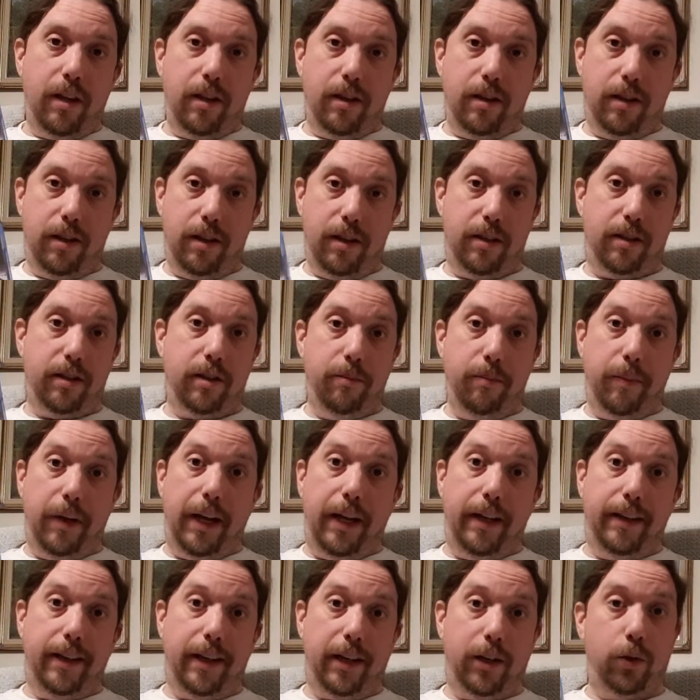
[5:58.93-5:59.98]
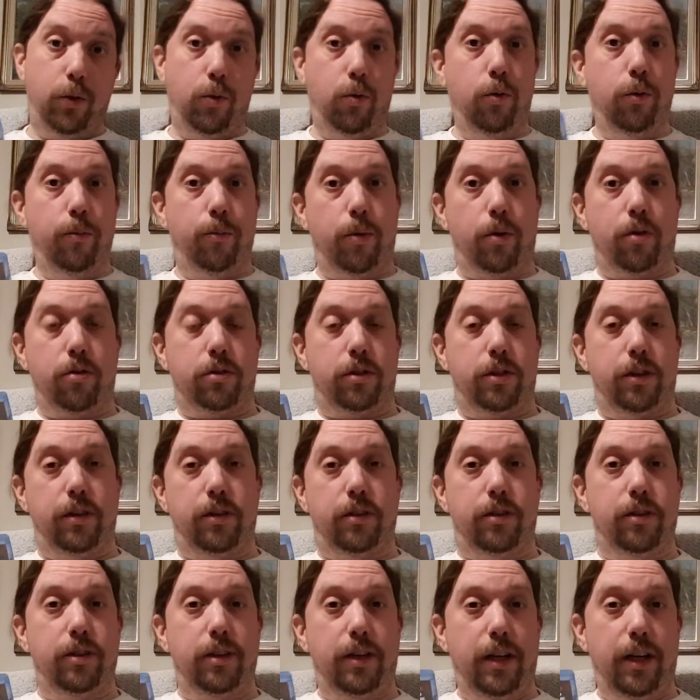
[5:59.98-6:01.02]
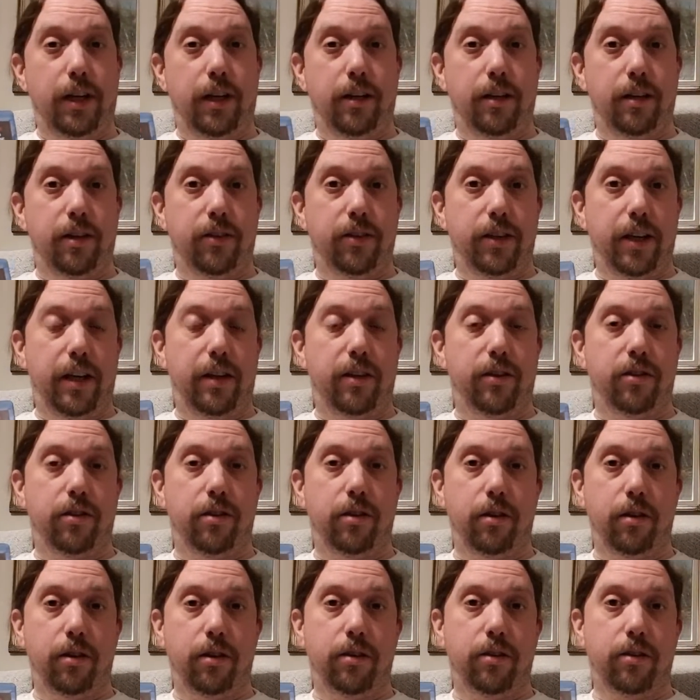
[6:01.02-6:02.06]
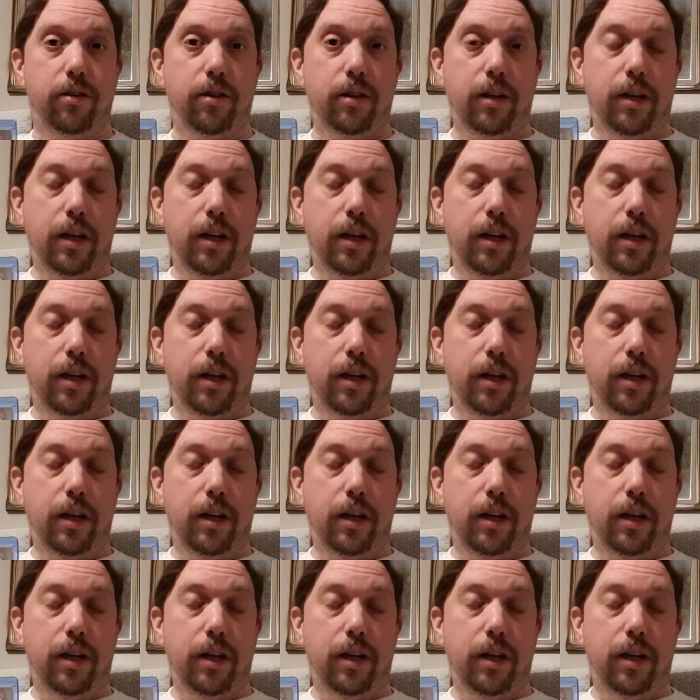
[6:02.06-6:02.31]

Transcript: This to me ticks all the boxes in the sense that